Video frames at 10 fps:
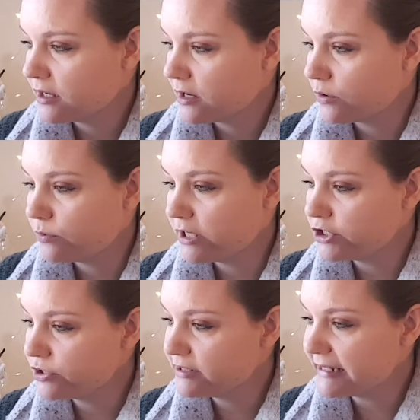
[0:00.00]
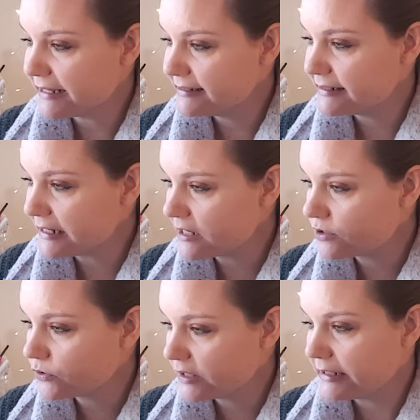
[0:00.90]
original Dead Sea
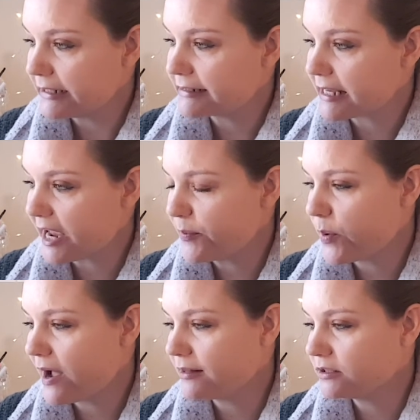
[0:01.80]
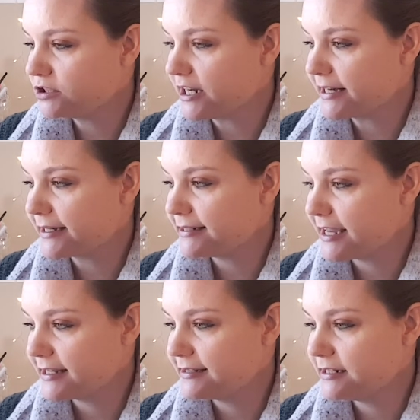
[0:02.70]
ingredients, hypoallergenic,
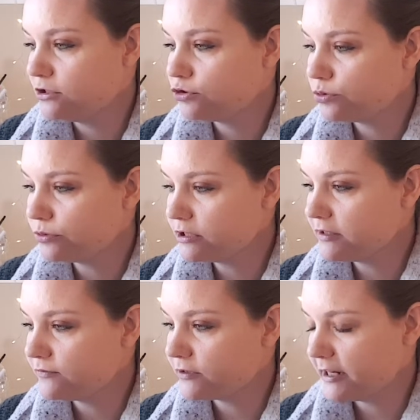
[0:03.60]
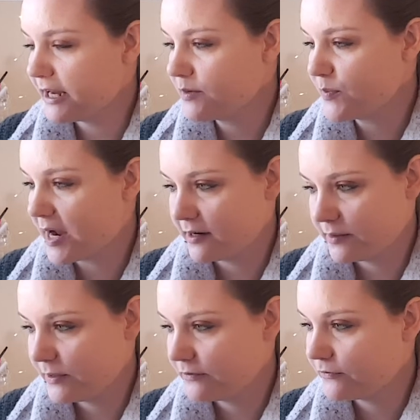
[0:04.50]
tested, cruelty-free, and
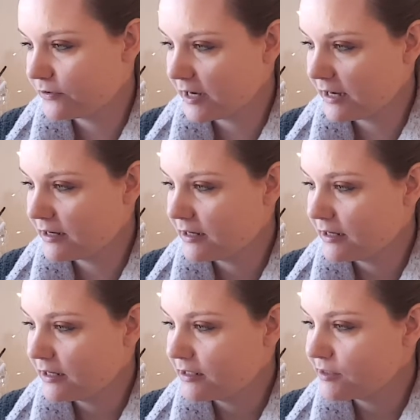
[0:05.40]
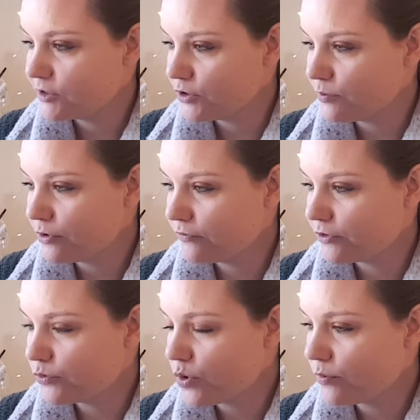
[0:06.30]
paraben-free. Suitable
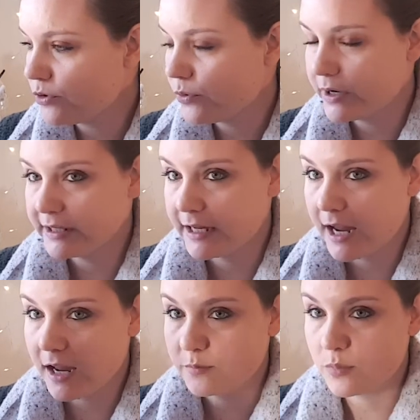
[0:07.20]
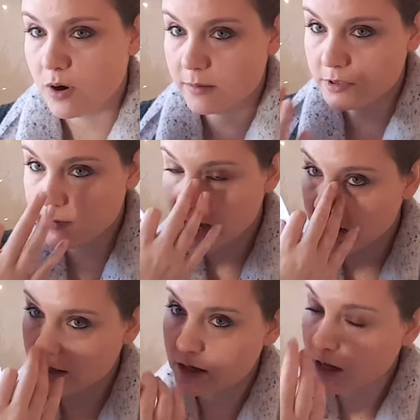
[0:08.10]
for normal, oily, and
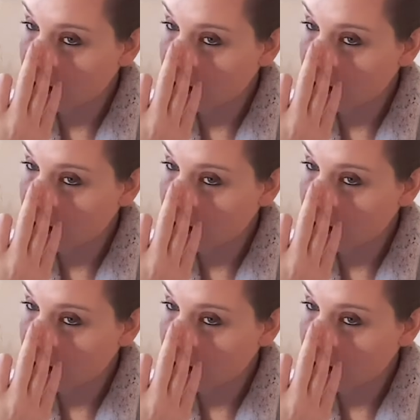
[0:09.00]
problematic